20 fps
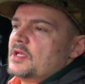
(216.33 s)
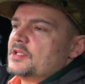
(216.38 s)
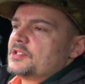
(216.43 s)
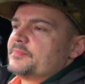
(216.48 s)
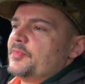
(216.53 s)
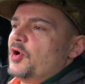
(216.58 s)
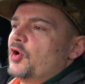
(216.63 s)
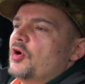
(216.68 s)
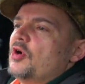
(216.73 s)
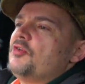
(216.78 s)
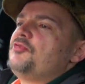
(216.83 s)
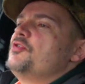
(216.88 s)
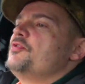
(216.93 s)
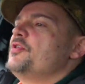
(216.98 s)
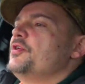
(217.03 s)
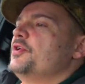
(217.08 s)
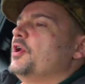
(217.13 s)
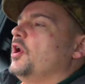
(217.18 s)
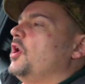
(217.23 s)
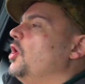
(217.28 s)
It's more often
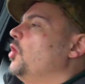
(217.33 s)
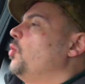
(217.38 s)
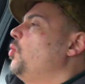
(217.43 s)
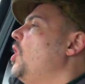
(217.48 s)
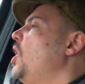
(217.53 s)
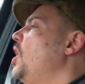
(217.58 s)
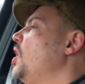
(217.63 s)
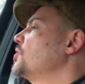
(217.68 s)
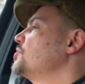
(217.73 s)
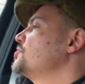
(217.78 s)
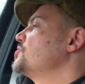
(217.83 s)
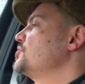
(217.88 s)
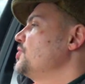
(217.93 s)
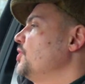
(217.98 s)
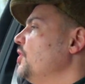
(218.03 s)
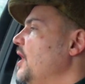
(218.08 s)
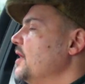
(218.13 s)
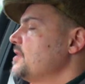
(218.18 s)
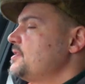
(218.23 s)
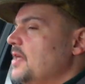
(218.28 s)
than not a watch
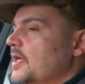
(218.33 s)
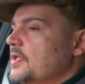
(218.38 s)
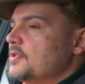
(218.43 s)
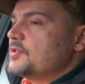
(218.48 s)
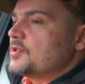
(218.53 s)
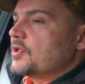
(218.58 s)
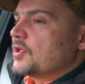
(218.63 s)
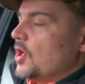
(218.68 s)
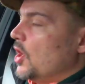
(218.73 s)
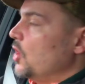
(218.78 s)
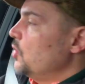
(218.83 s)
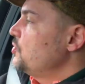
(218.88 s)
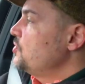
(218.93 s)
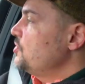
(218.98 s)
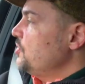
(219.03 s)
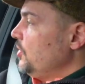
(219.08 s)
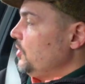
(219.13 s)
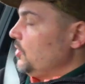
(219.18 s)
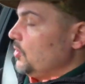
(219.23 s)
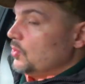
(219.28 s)
that I tend to go
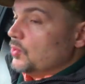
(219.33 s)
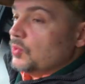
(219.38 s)
to